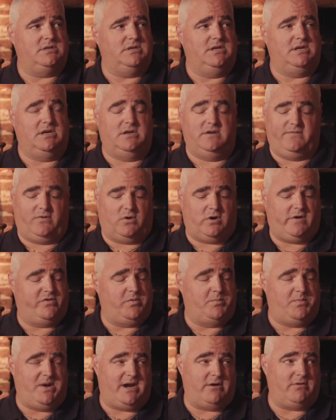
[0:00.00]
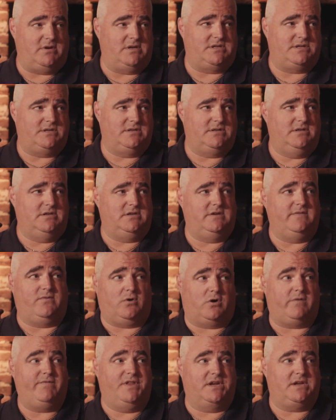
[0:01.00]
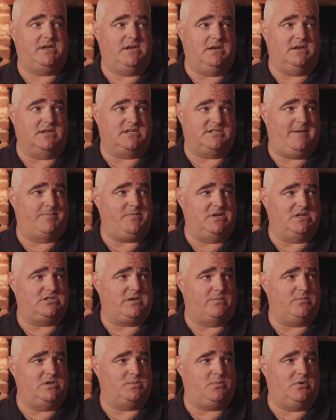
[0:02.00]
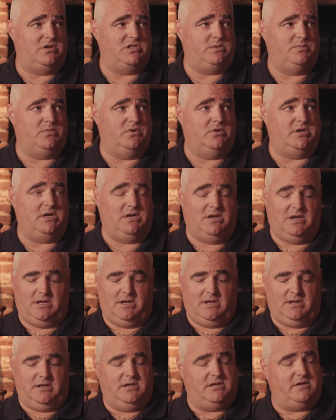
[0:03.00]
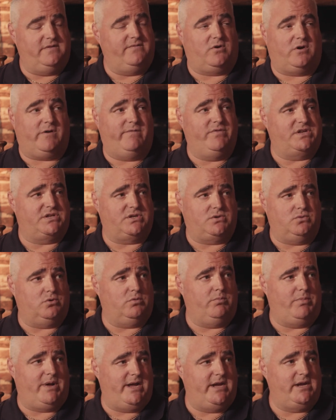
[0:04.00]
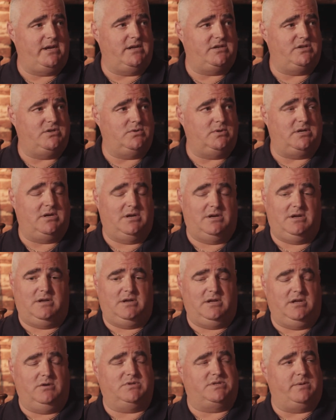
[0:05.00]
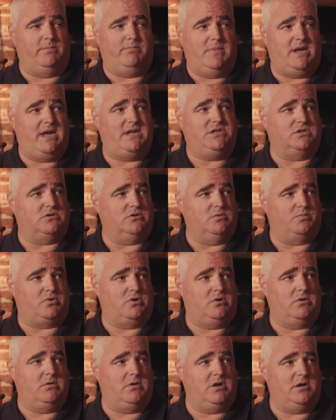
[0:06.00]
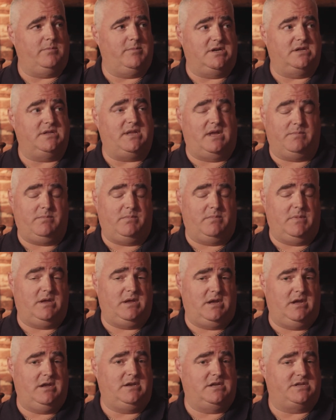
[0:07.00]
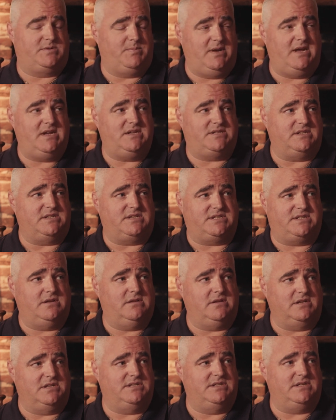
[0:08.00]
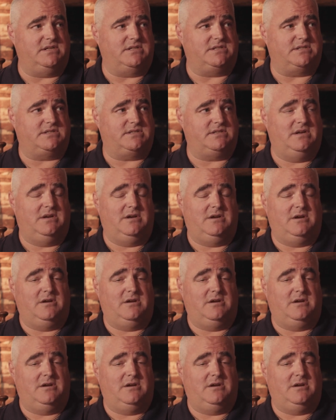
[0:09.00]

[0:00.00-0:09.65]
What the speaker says: And it involved parents. It involved the kid accepting some responsibility. It involved the school buying into it. It was a magical program, and in its base, it still exists.